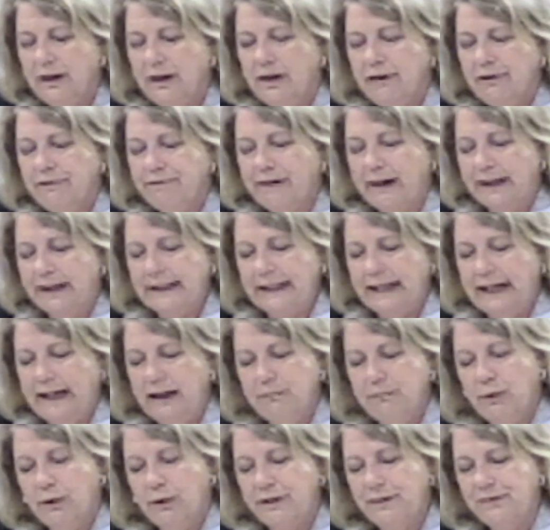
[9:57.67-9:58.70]
Finally,
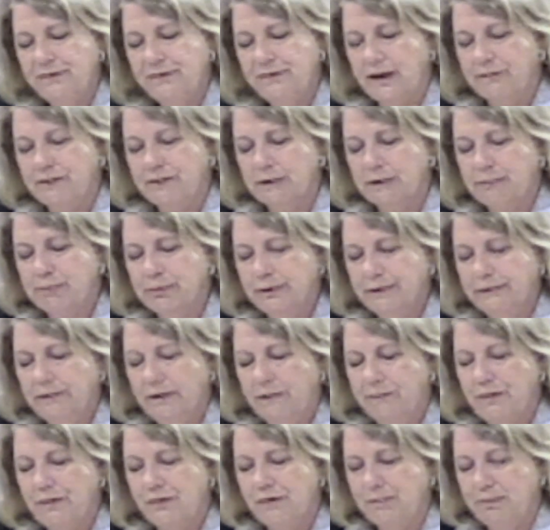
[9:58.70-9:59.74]
8.7, approval
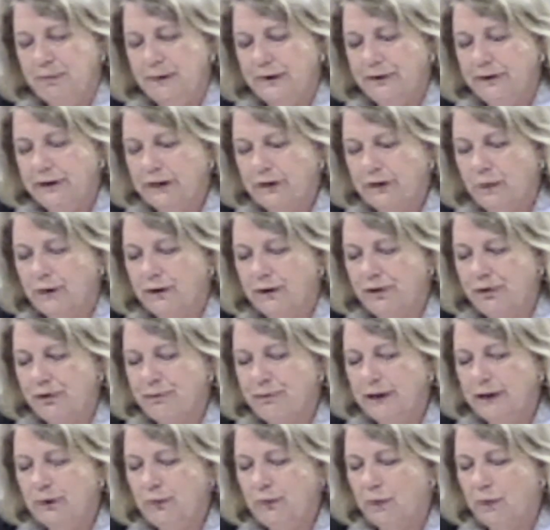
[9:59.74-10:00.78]
of the Superior Court
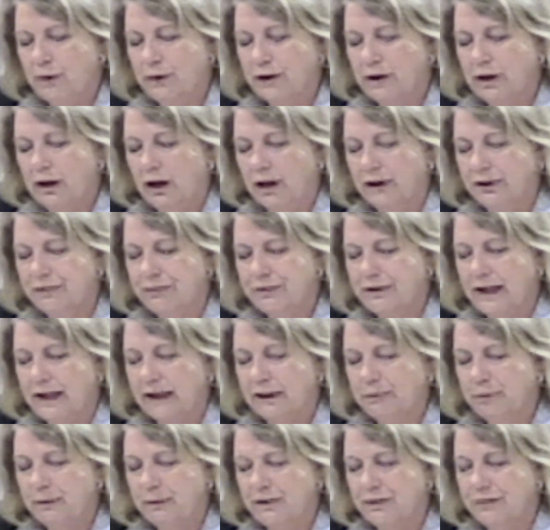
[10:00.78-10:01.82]
three-quarter
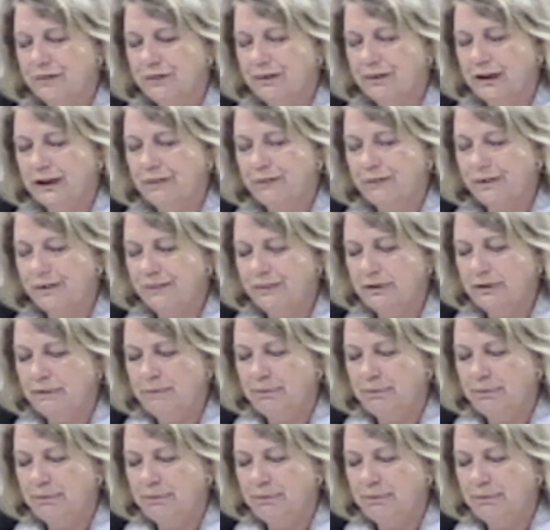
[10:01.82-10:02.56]
contract with attorney Kristen